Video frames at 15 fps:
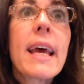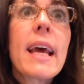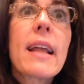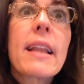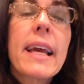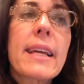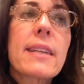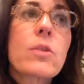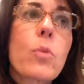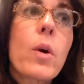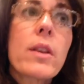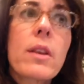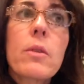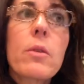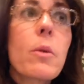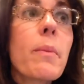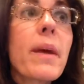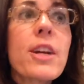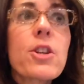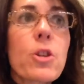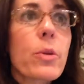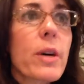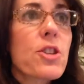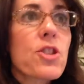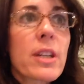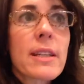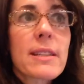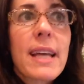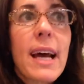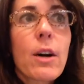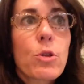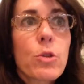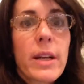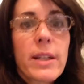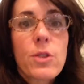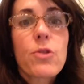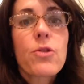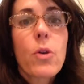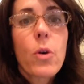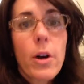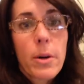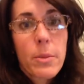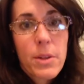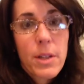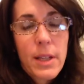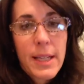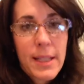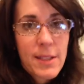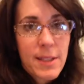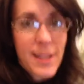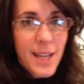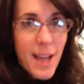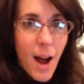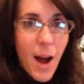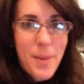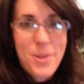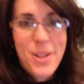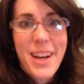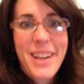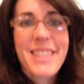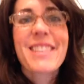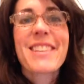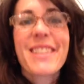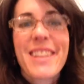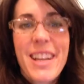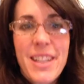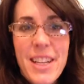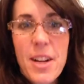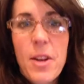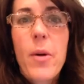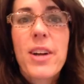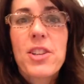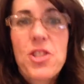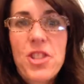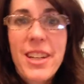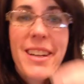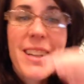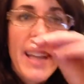the major question is how transformed is the object in question.